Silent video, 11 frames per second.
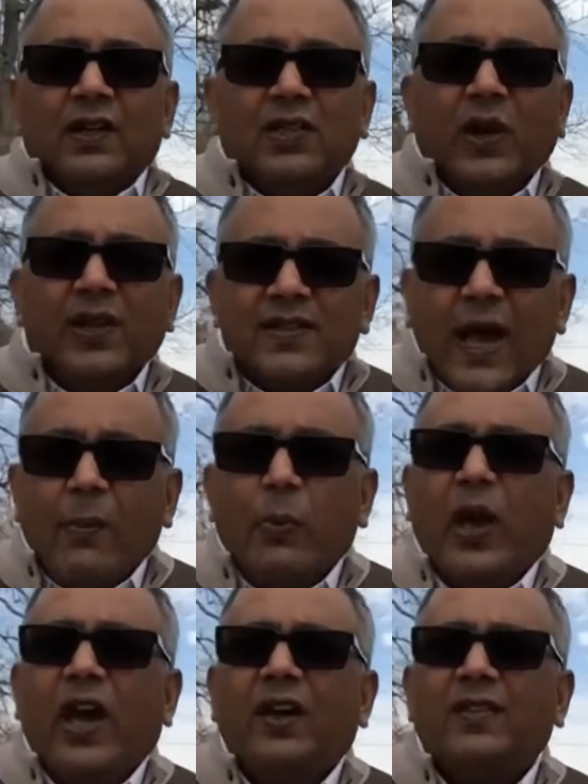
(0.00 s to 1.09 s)
So in some
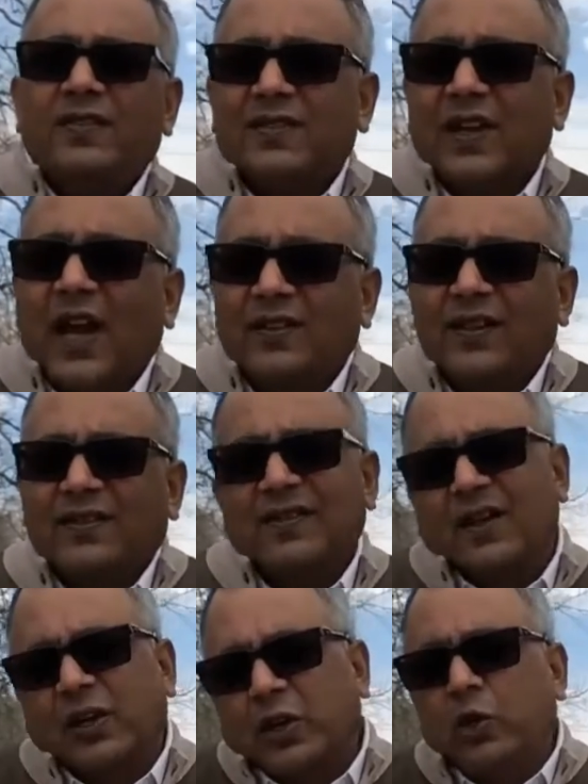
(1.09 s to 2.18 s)
ways, and this
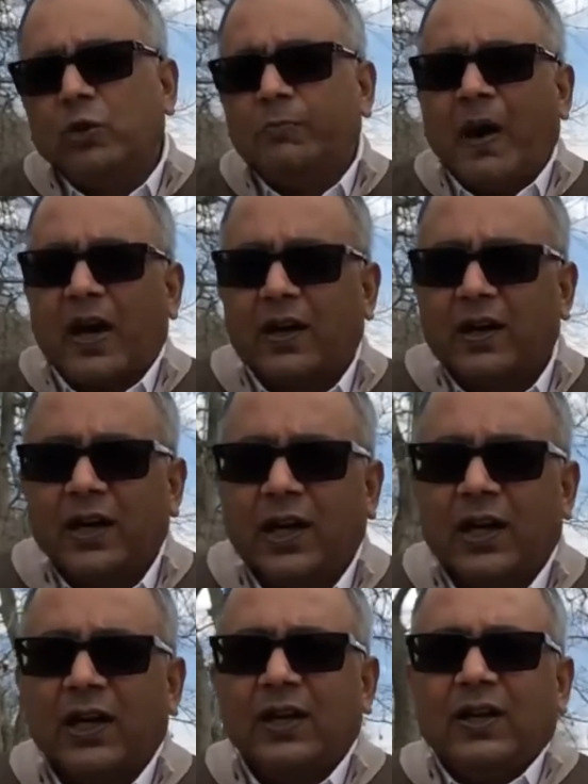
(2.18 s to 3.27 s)
is a crude
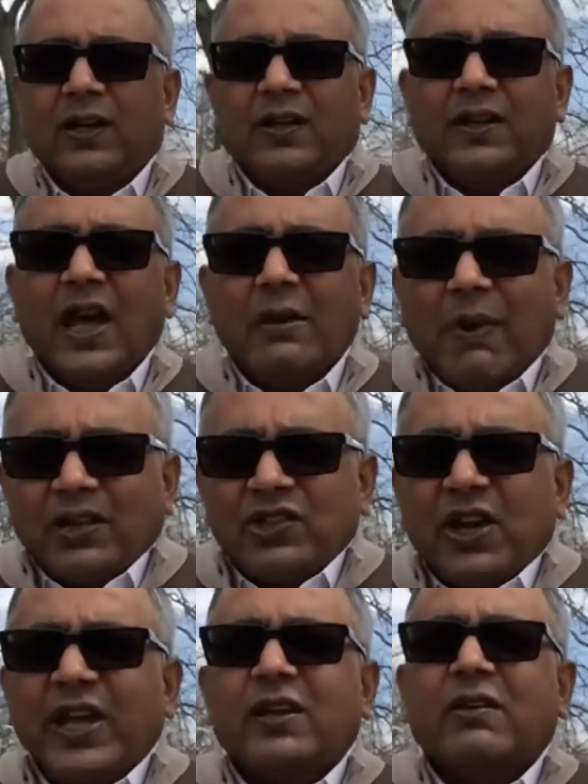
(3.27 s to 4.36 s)
parallel, they are
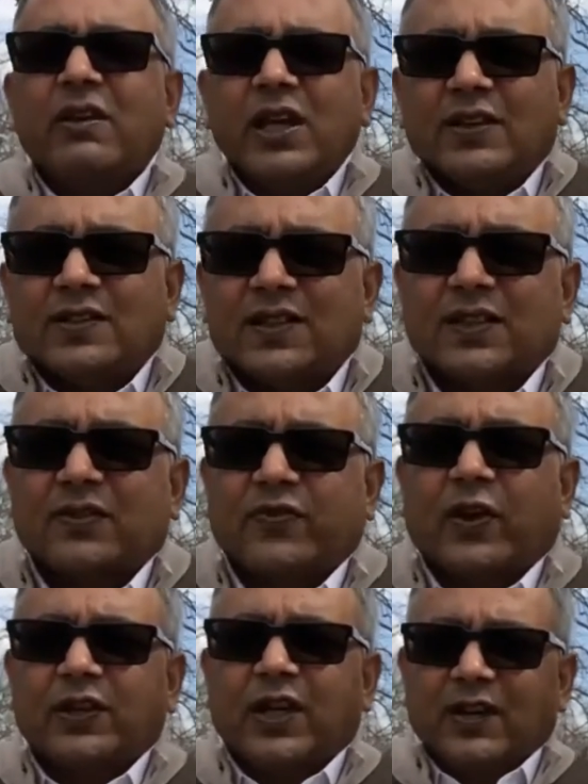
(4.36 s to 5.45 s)
much like REITs,
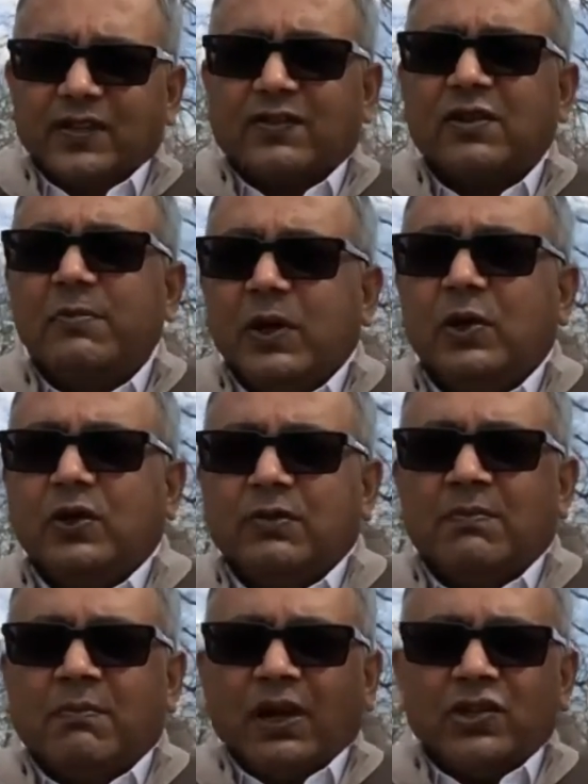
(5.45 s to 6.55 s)
for they distribute
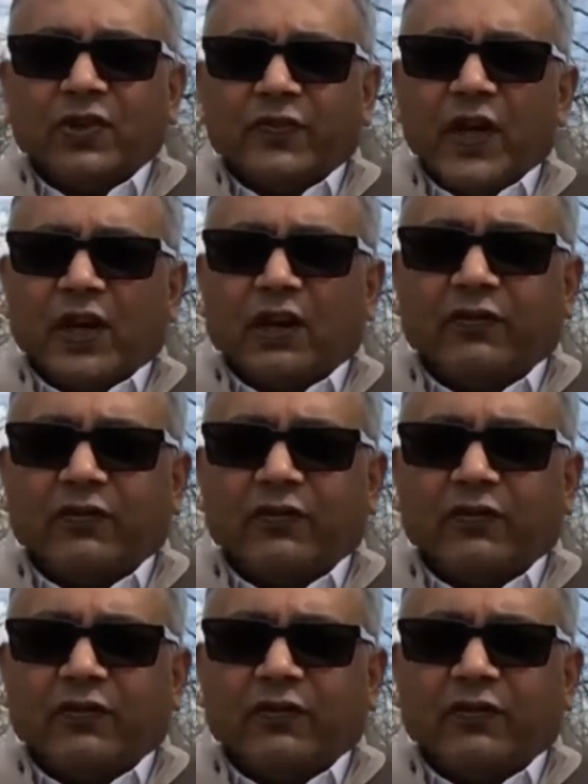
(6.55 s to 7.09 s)
much of their